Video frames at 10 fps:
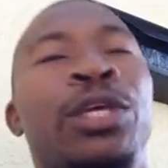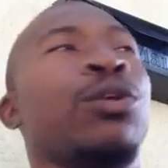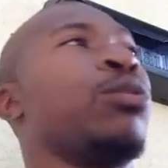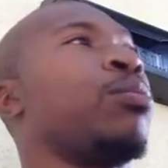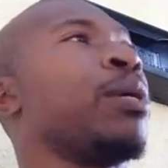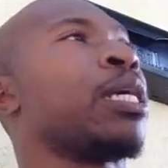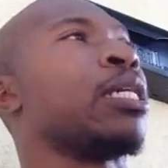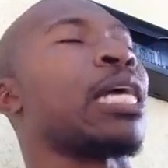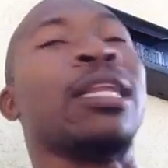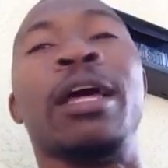the youth
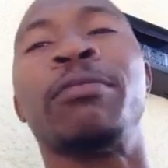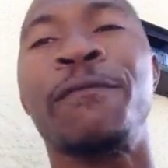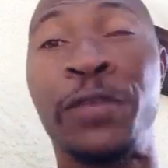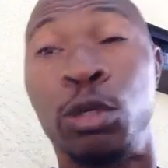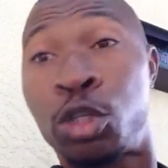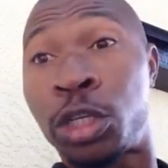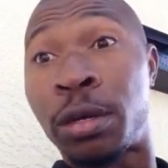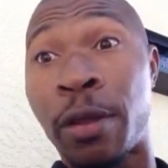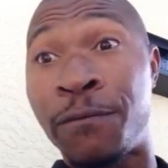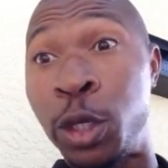because I love the future.
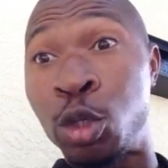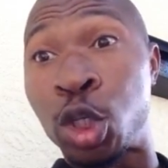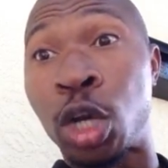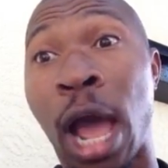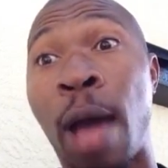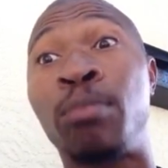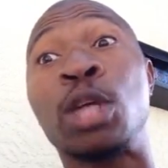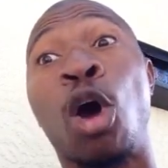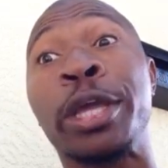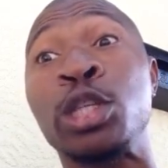I'm
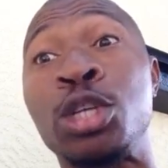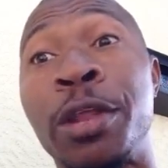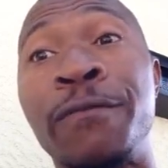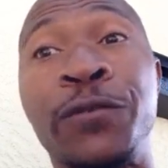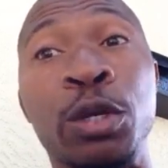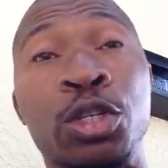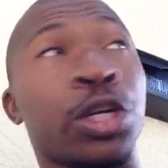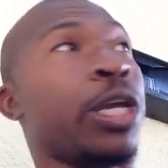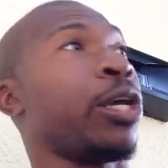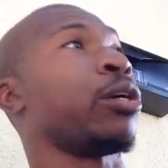talking to the
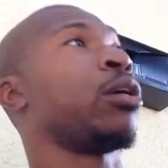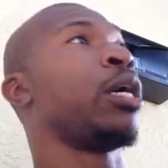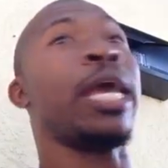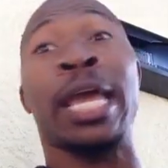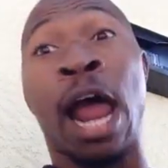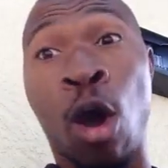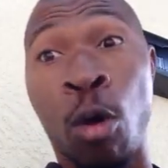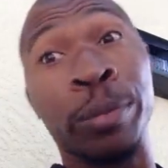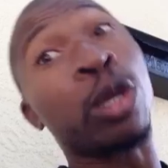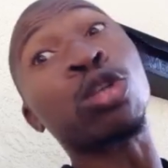future here, and I
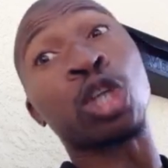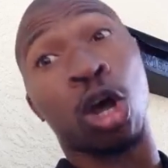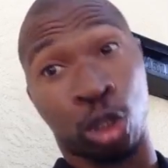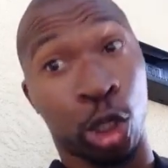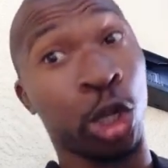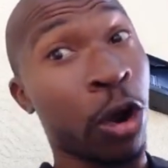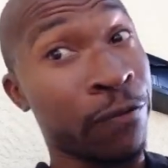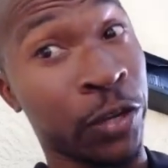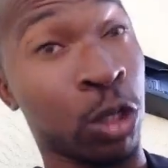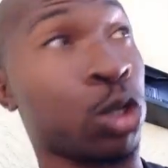hope you talk to your
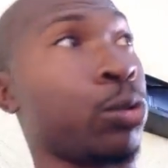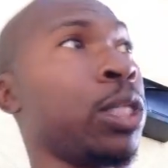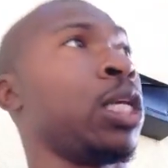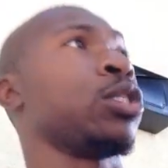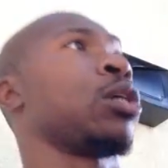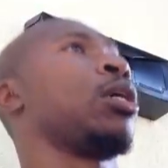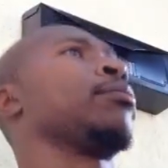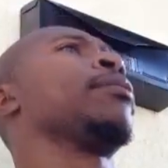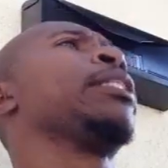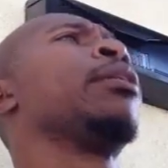future with this.
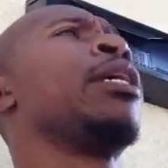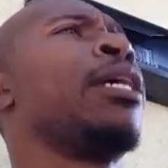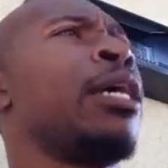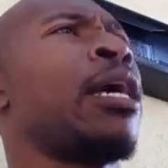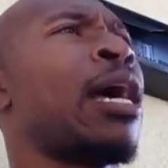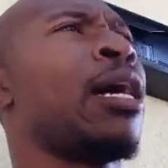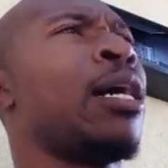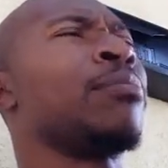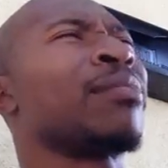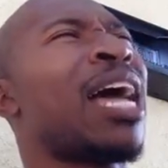
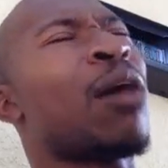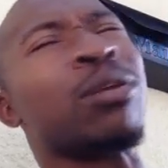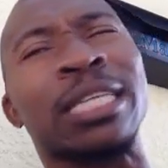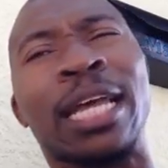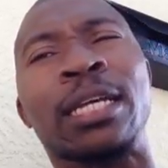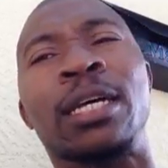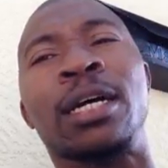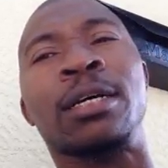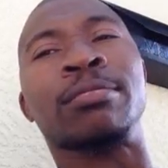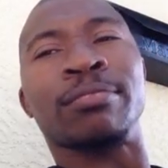I was at
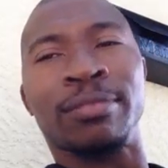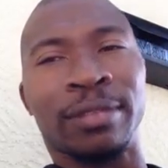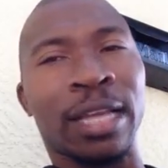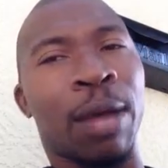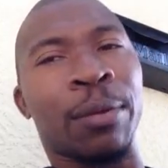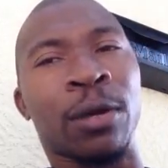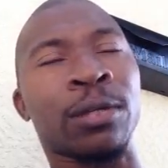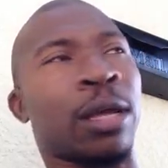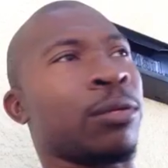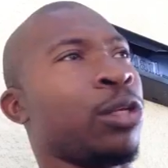I'm
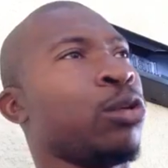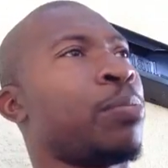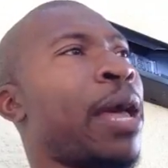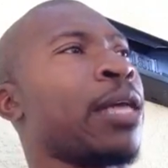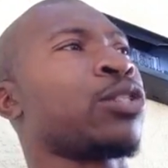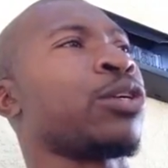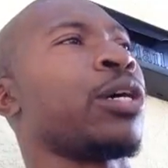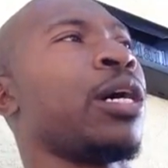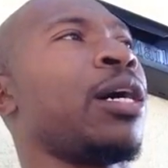a youth pastor,